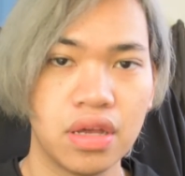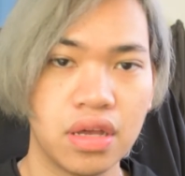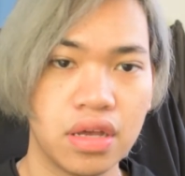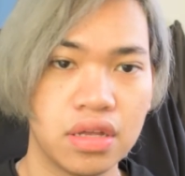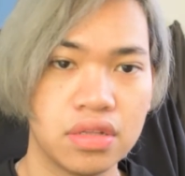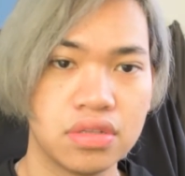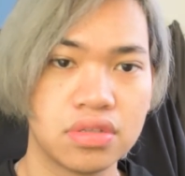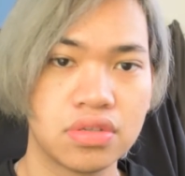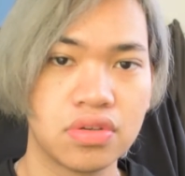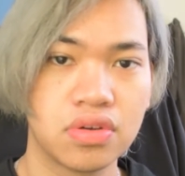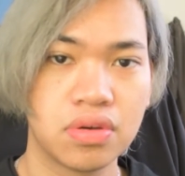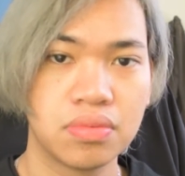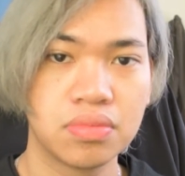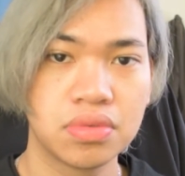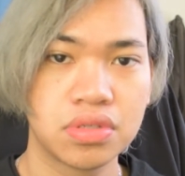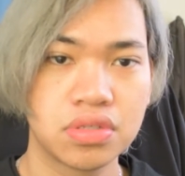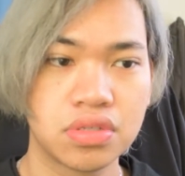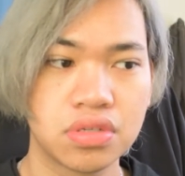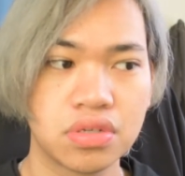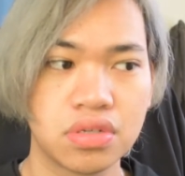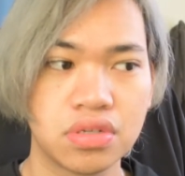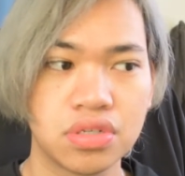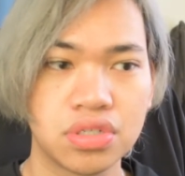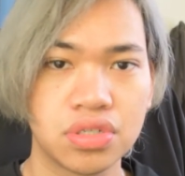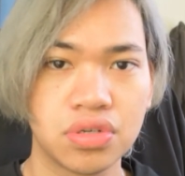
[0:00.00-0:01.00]
And so I'm
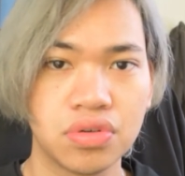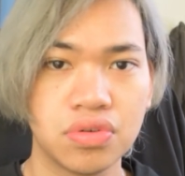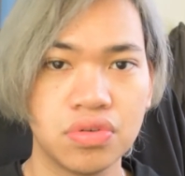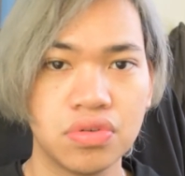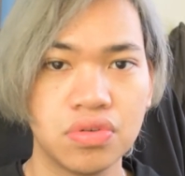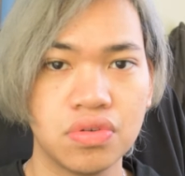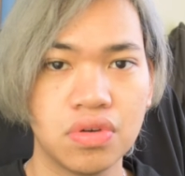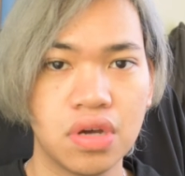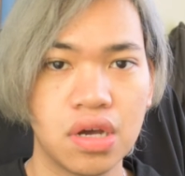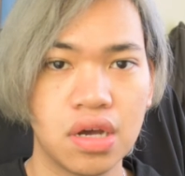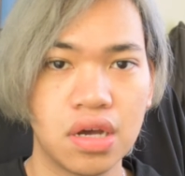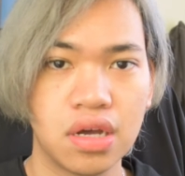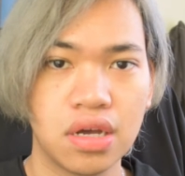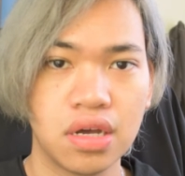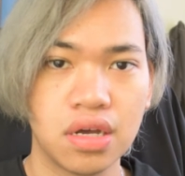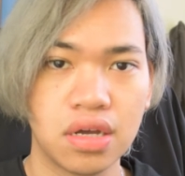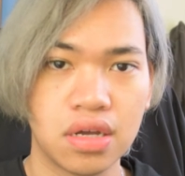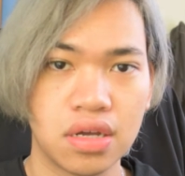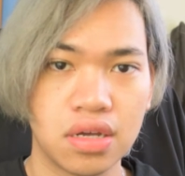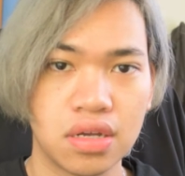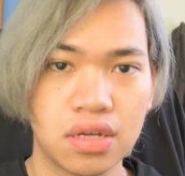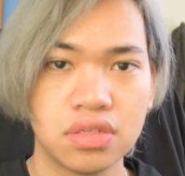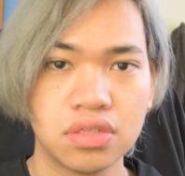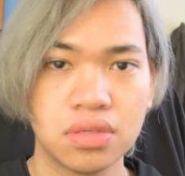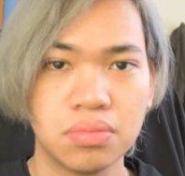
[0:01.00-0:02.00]
just going to show you
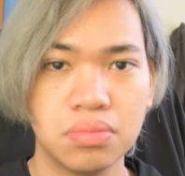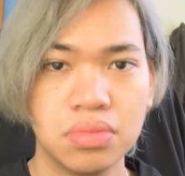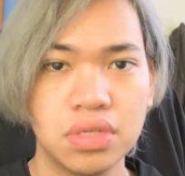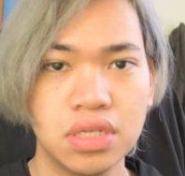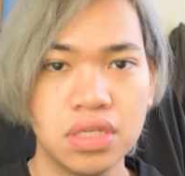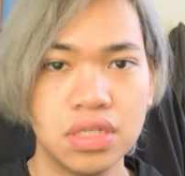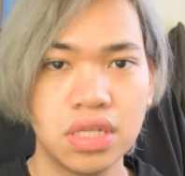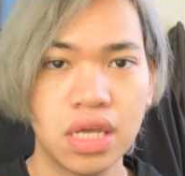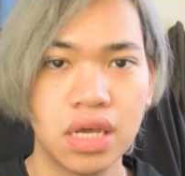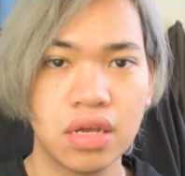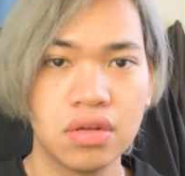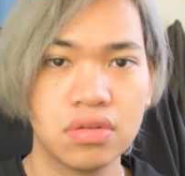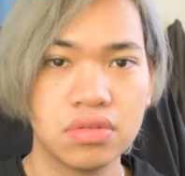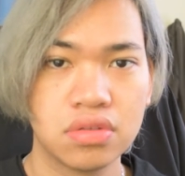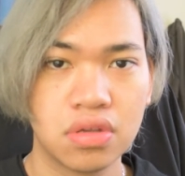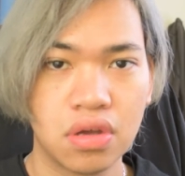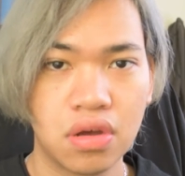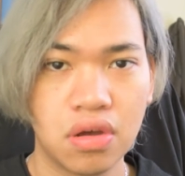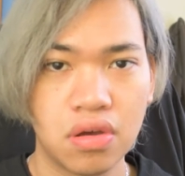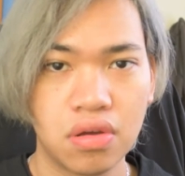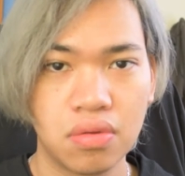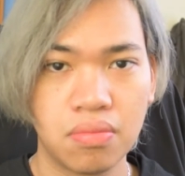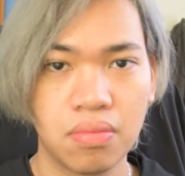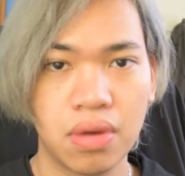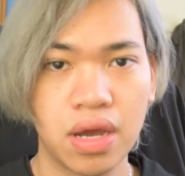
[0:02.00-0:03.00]
some details
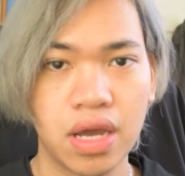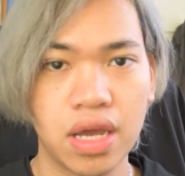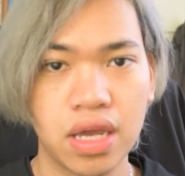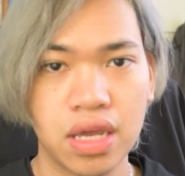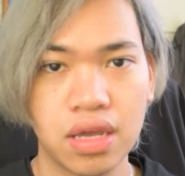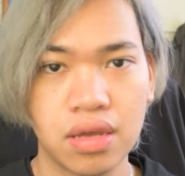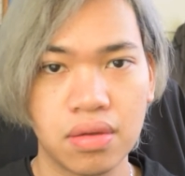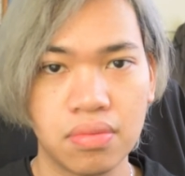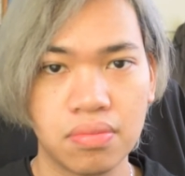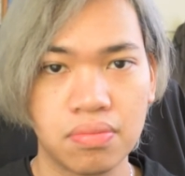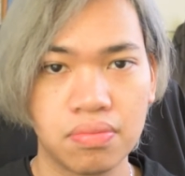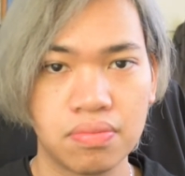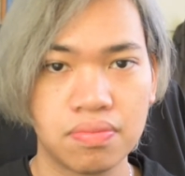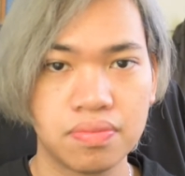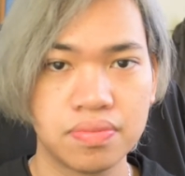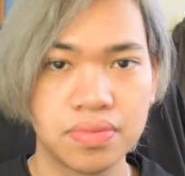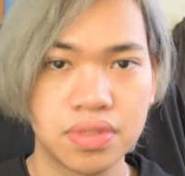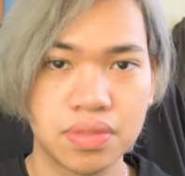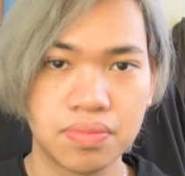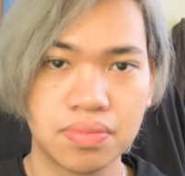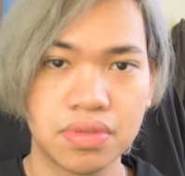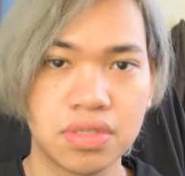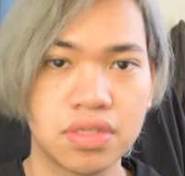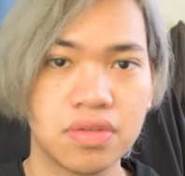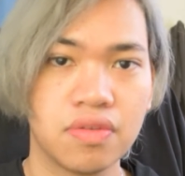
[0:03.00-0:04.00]
on my
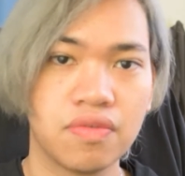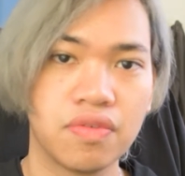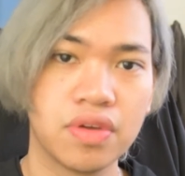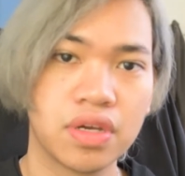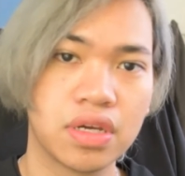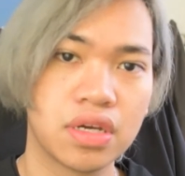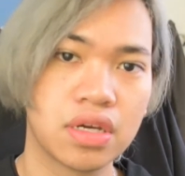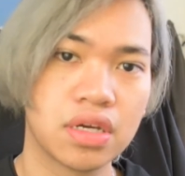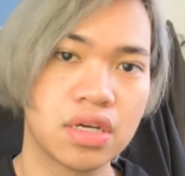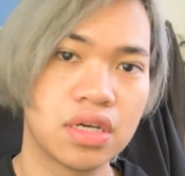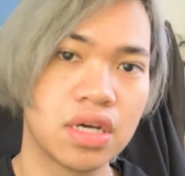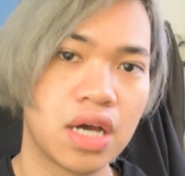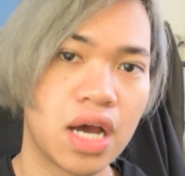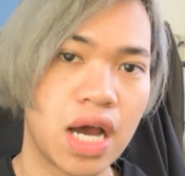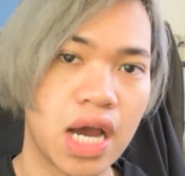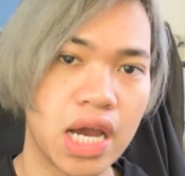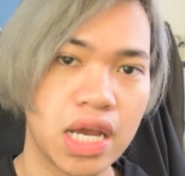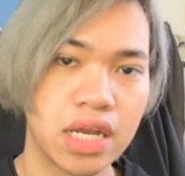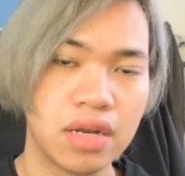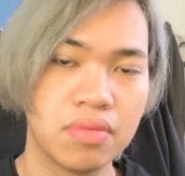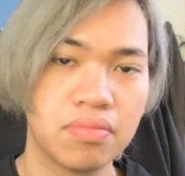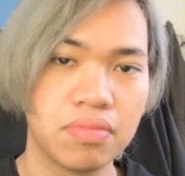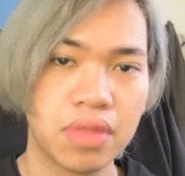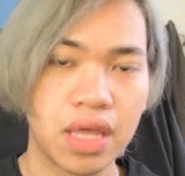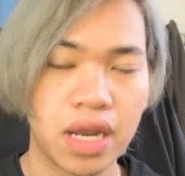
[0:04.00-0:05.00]
specific
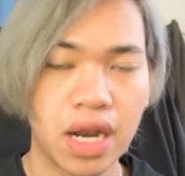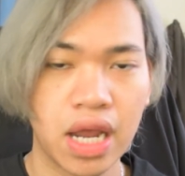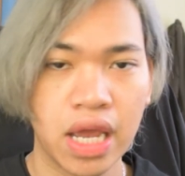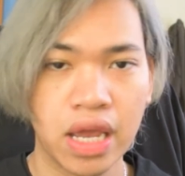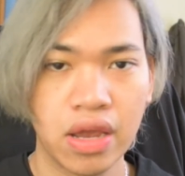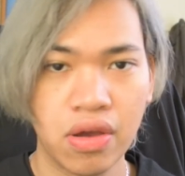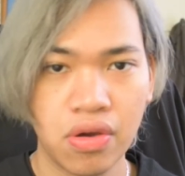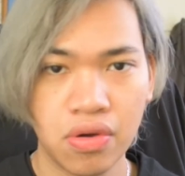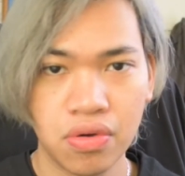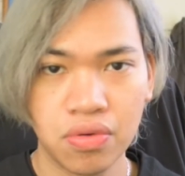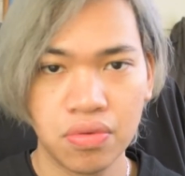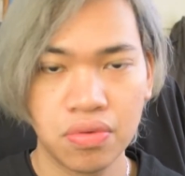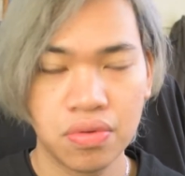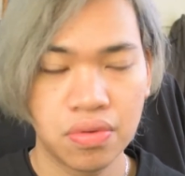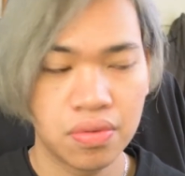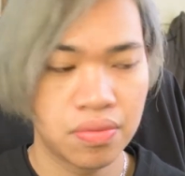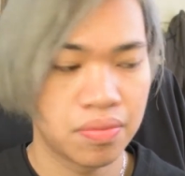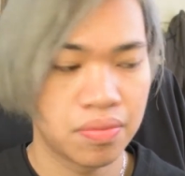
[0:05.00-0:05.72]
item that I own.